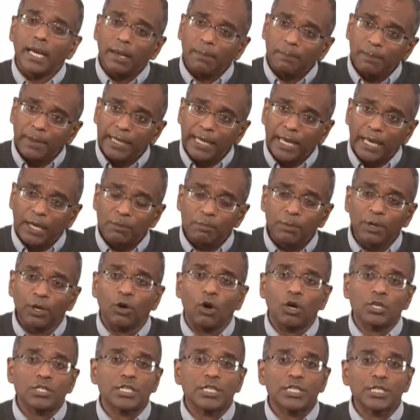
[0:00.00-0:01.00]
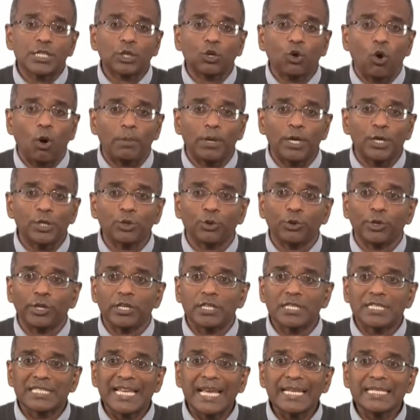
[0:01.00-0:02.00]
because it is a
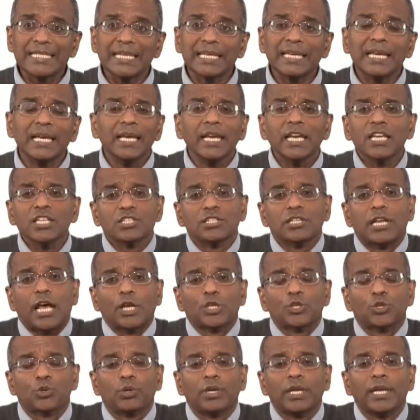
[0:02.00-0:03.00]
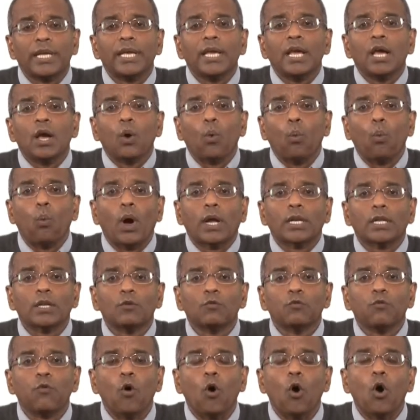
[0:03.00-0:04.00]
combinatorial setting, is naturally 1 in
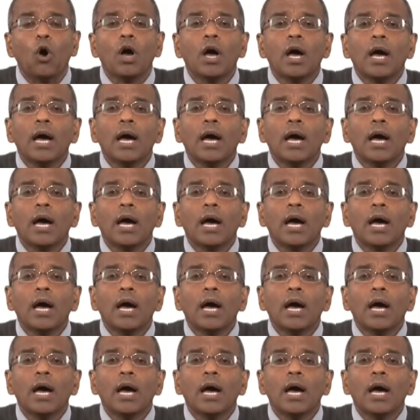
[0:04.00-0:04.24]
4.